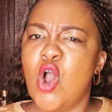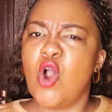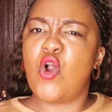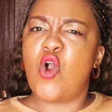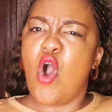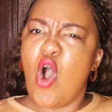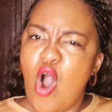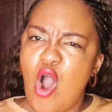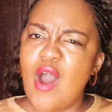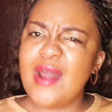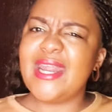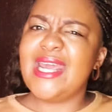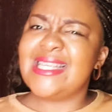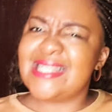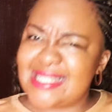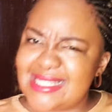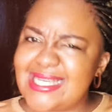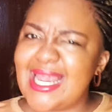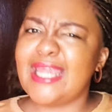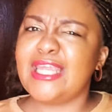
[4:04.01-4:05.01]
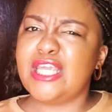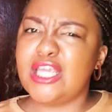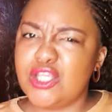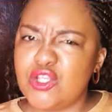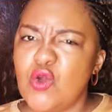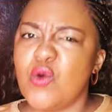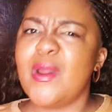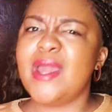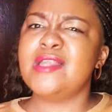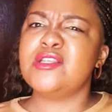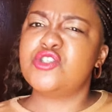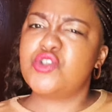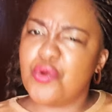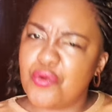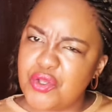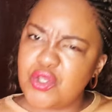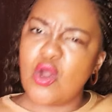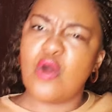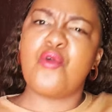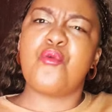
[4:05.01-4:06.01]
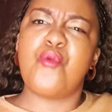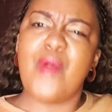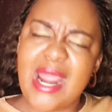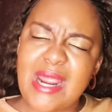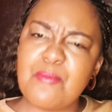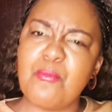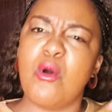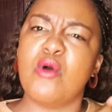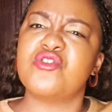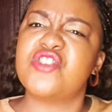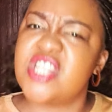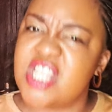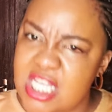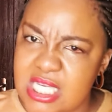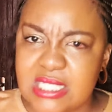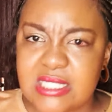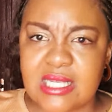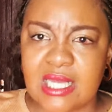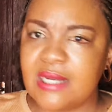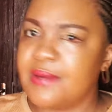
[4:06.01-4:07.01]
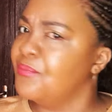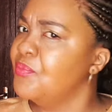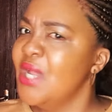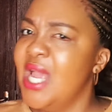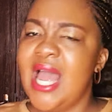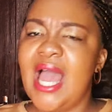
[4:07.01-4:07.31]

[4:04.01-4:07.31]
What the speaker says: God is taking you into your rainbow season.